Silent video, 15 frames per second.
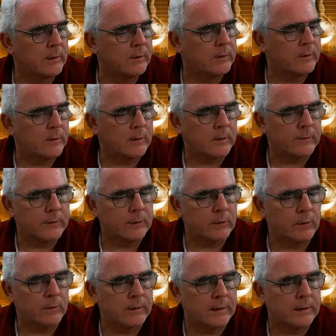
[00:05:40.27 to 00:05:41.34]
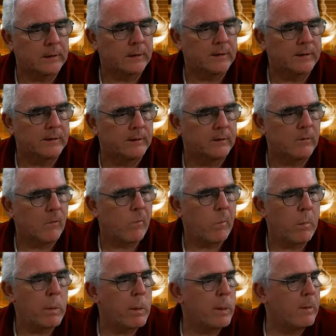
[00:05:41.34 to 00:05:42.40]
so I'll have to do that later.
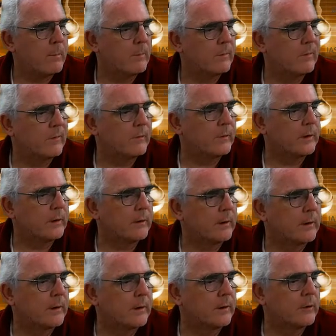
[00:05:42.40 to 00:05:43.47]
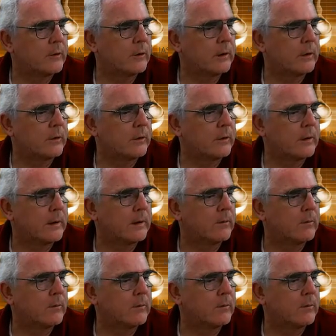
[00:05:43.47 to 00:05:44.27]
Figure out how to change that.